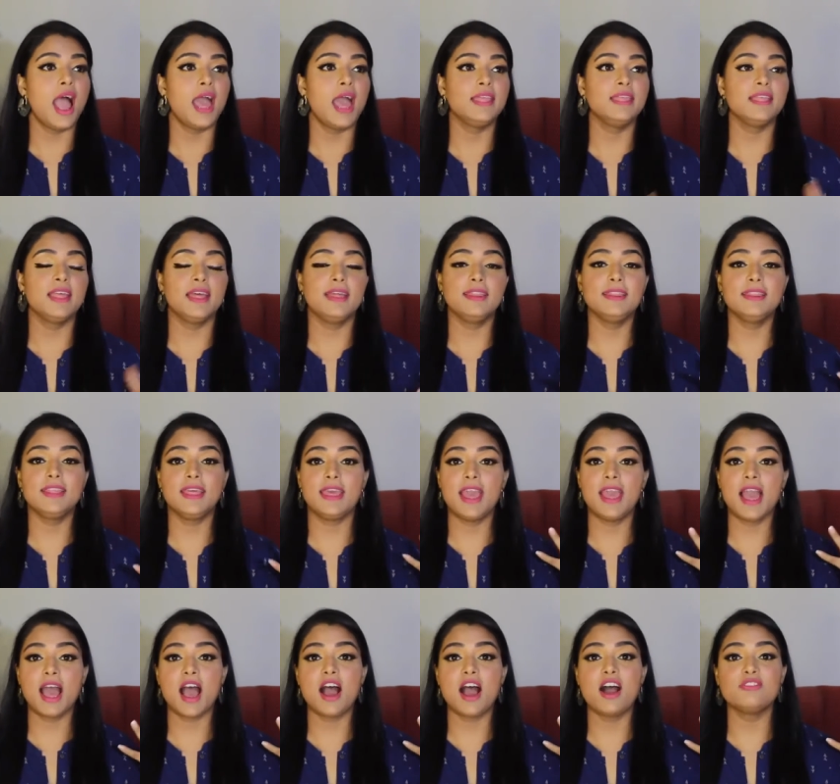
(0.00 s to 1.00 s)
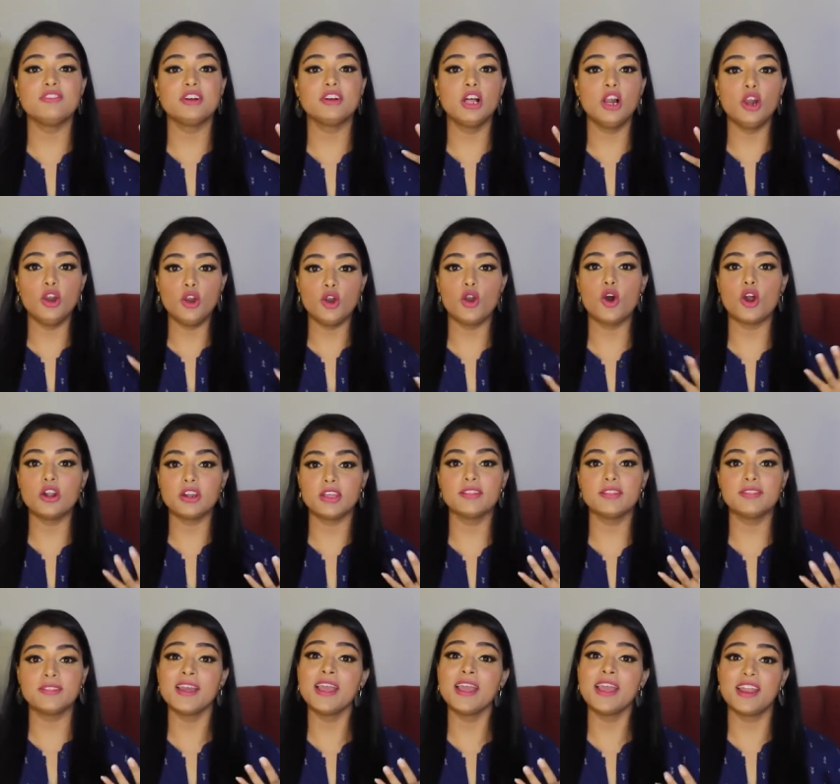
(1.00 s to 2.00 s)
and then they have a
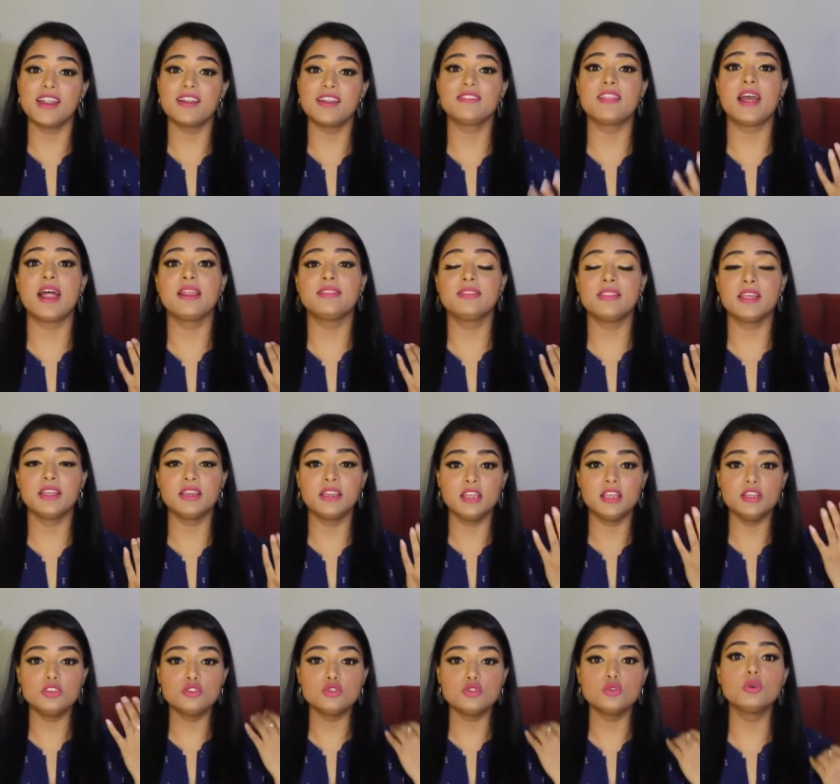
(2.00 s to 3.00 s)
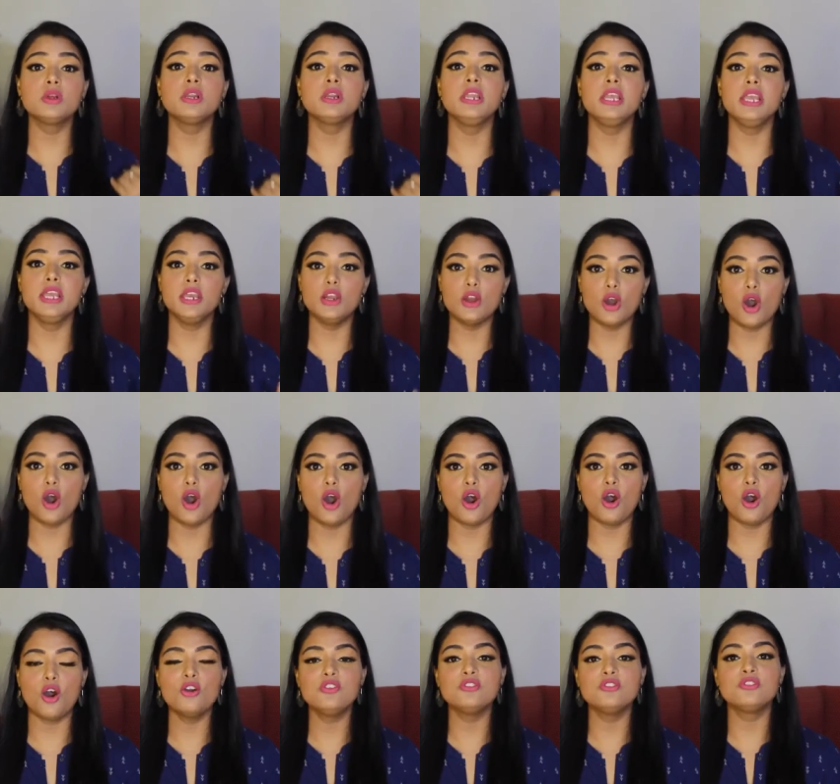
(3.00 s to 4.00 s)
lot in the hair that they need to clean
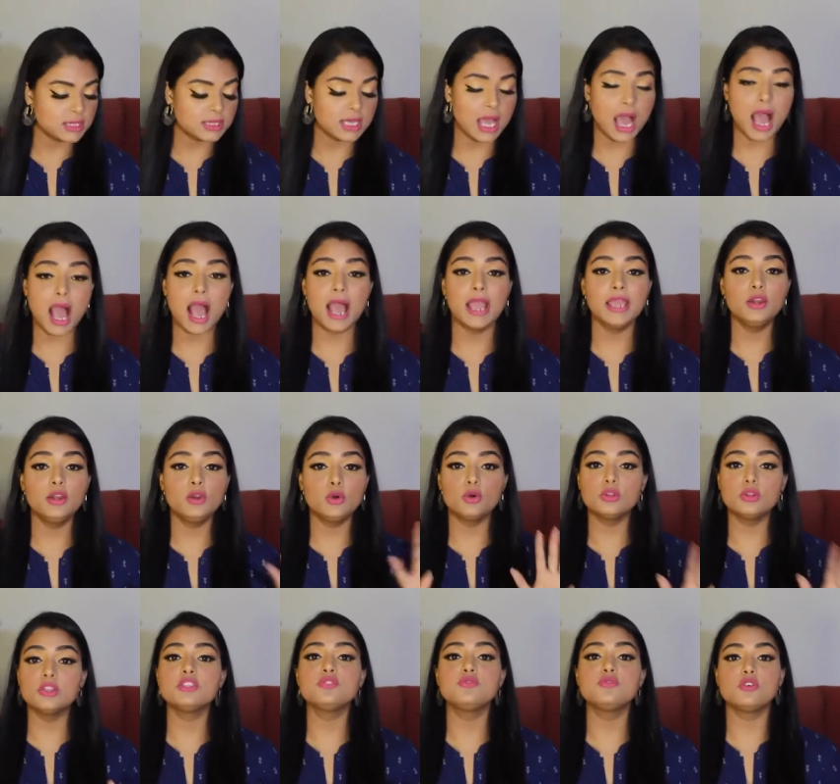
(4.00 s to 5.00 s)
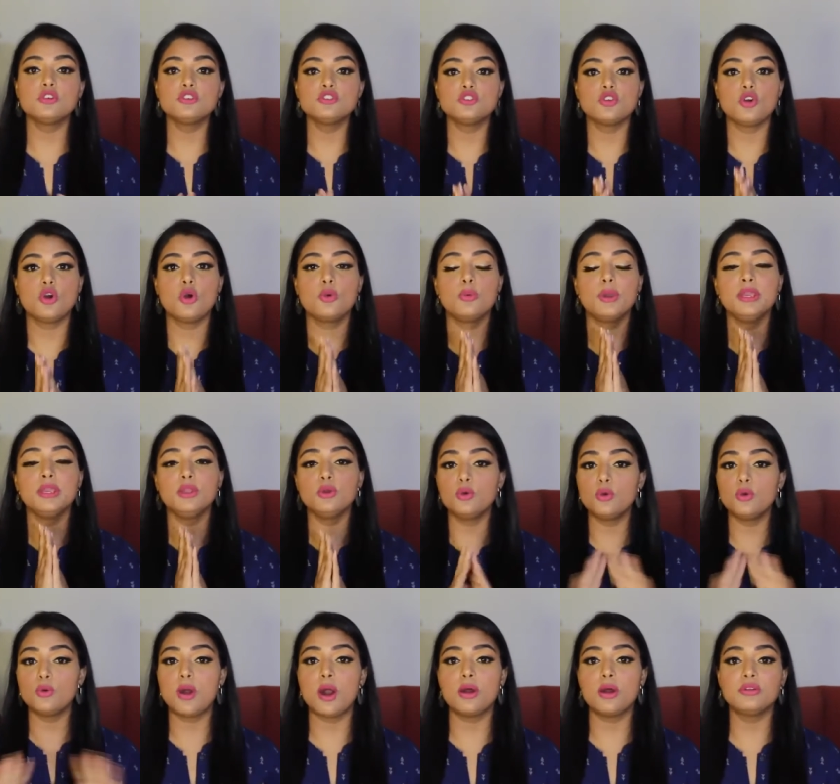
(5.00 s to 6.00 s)
off. Because I know this for sure when
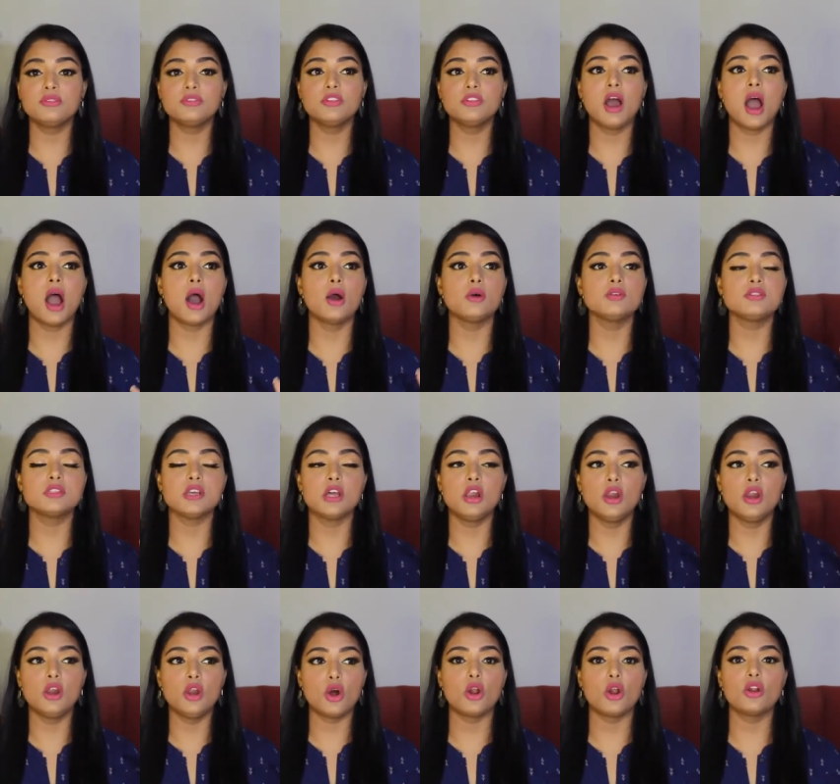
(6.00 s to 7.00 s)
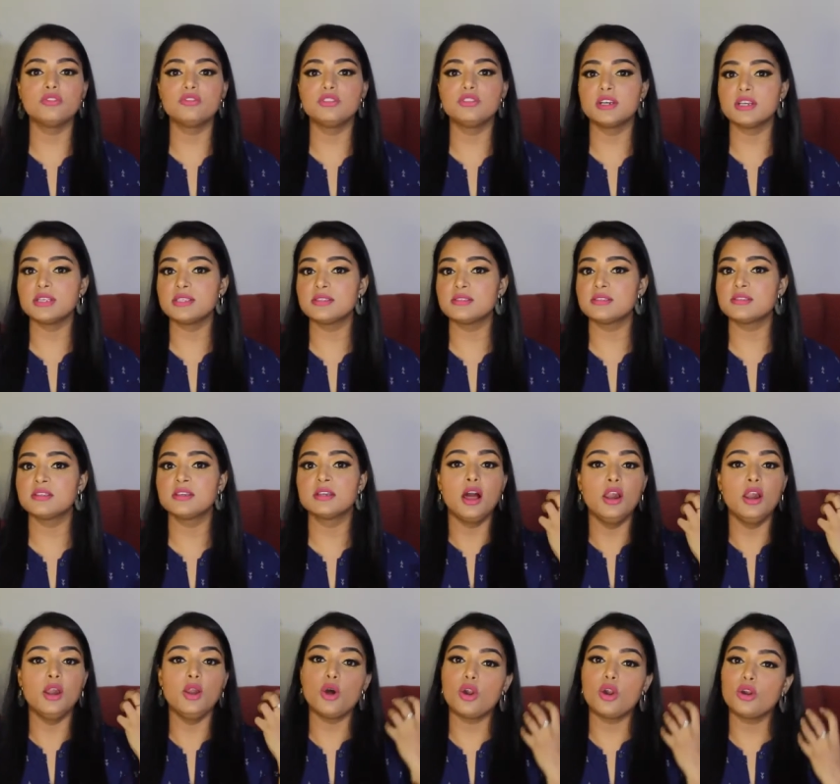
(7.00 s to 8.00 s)
you go out of the house a lot of dust,
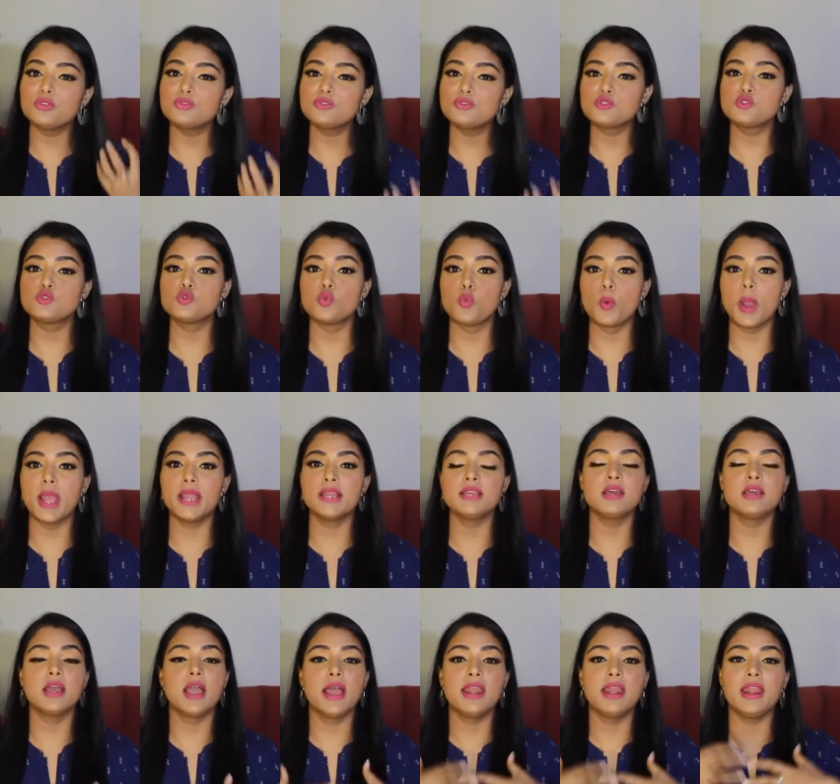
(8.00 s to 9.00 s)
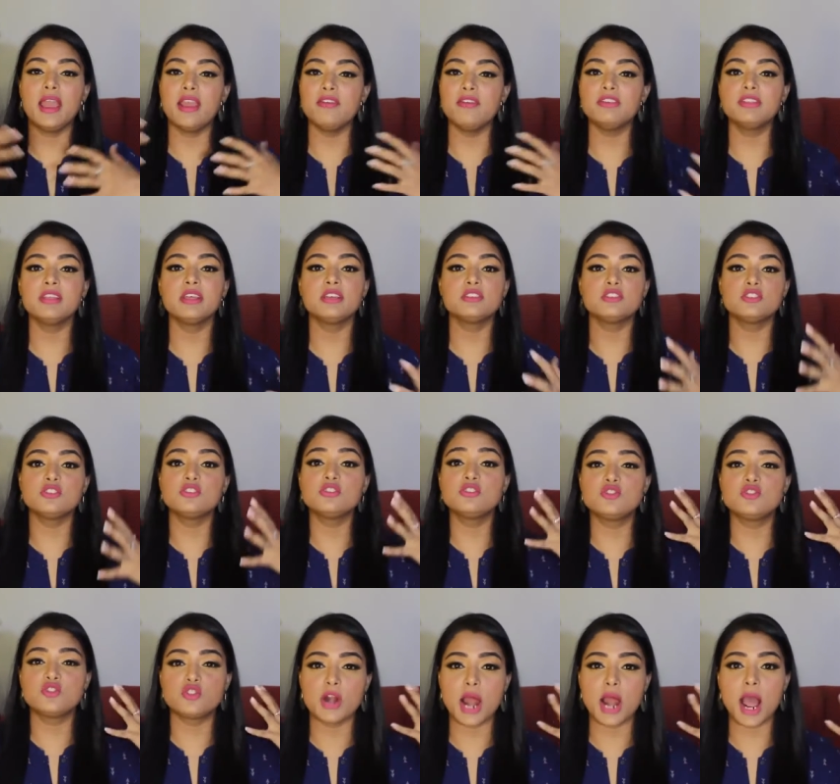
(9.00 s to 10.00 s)
a lot of sweat and everything
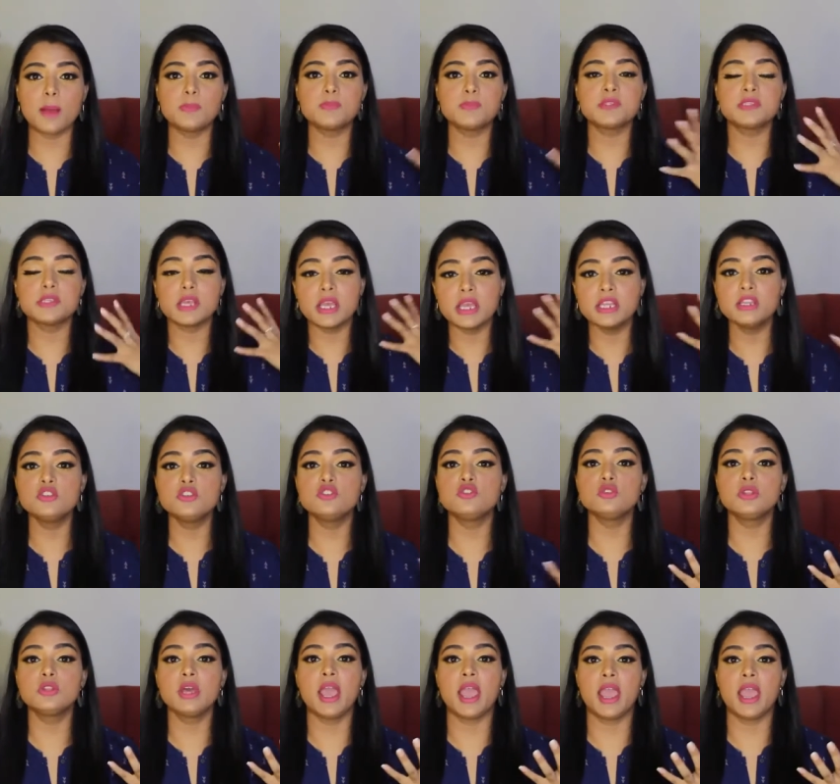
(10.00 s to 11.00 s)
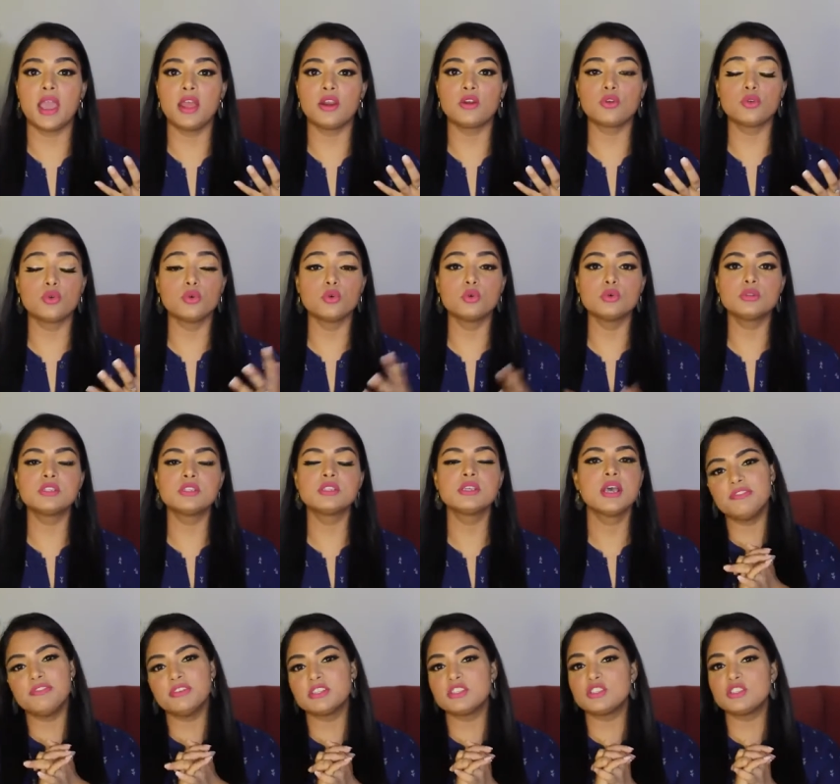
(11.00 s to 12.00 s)
just traps into the hair
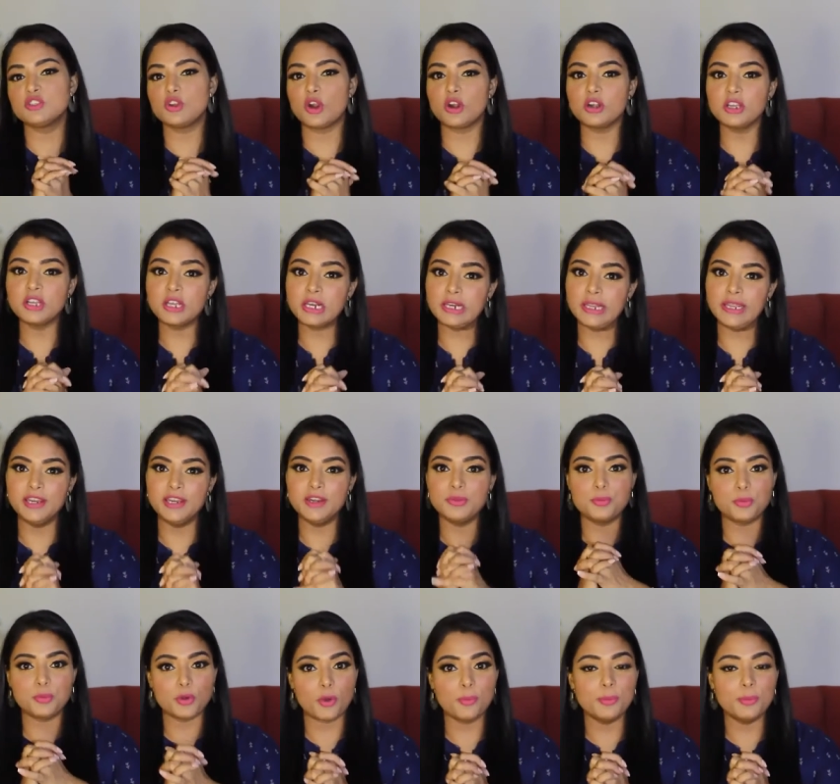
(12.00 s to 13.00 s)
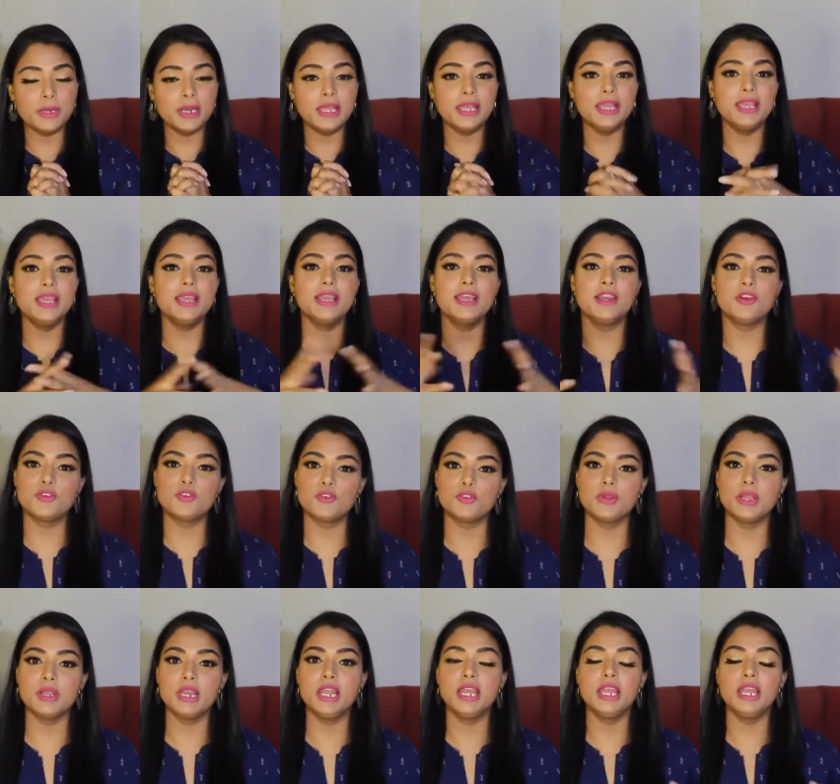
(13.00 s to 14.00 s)
roots. If it's not cleaned properly it
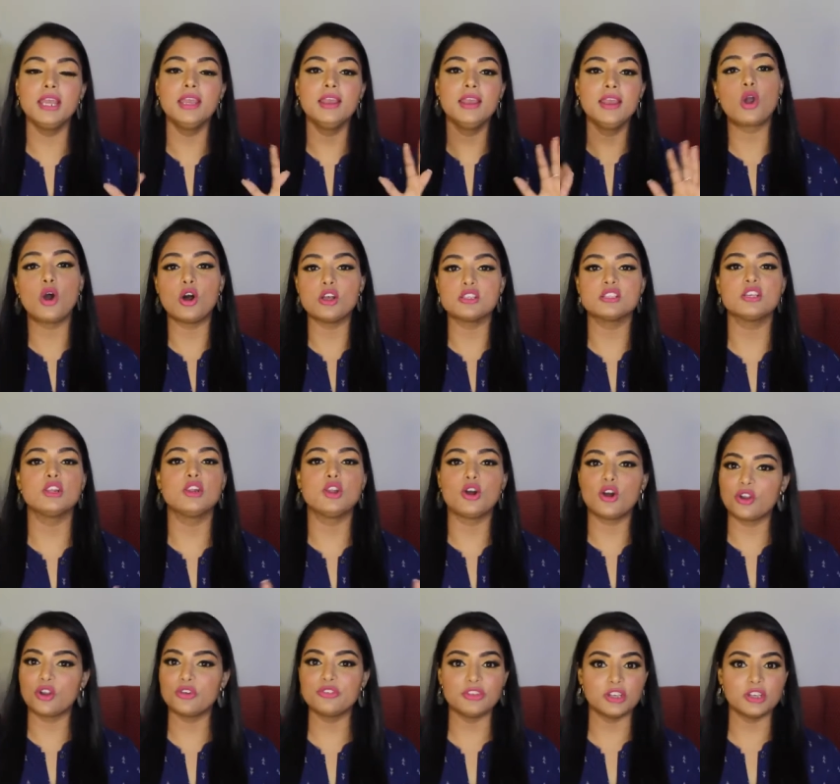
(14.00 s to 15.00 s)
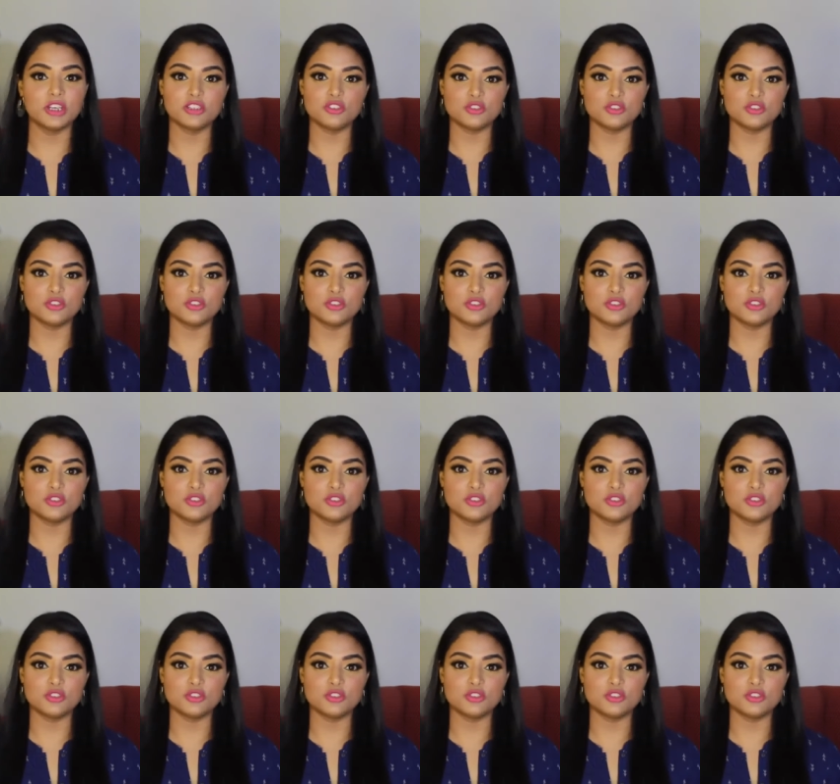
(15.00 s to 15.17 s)
really causes a lot of